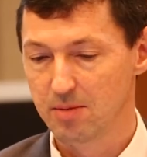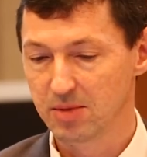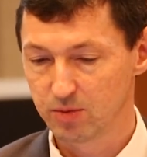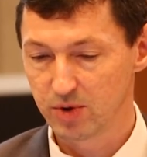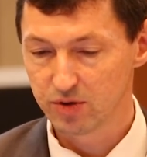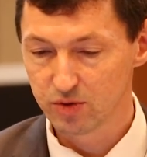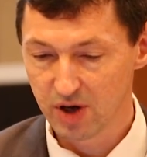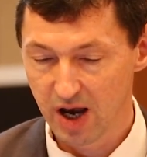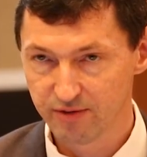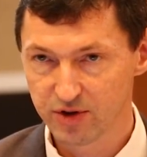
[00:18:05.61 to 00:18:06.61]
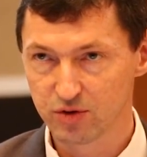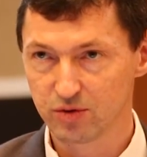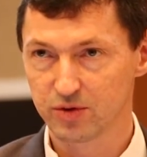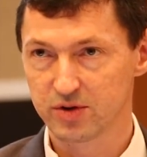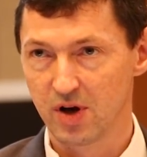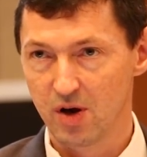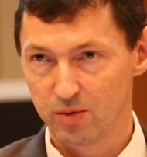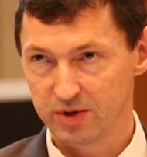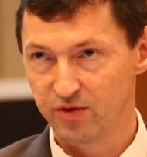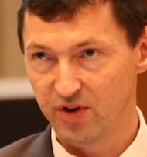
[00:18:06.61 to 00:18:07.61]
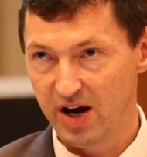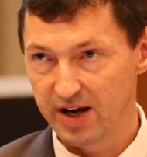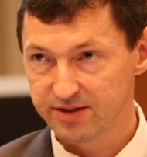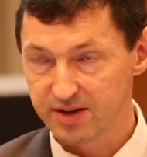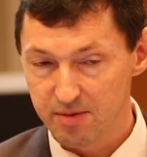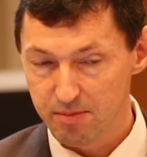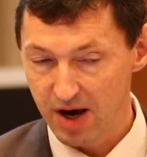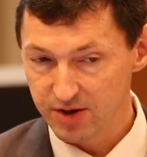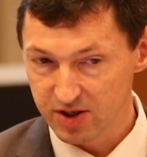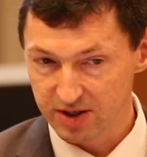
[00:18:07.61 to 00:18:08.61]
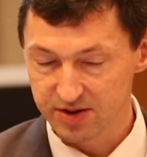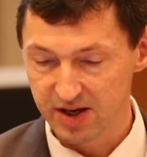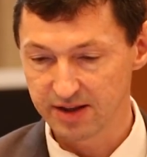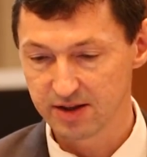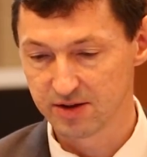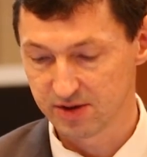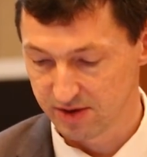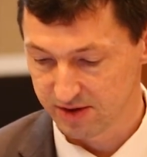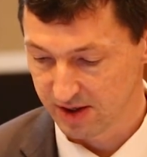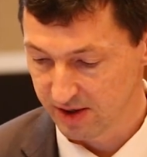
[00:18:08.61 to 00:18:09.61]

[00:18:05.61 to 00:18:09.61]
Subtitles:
But we do have tools that find matching sentences,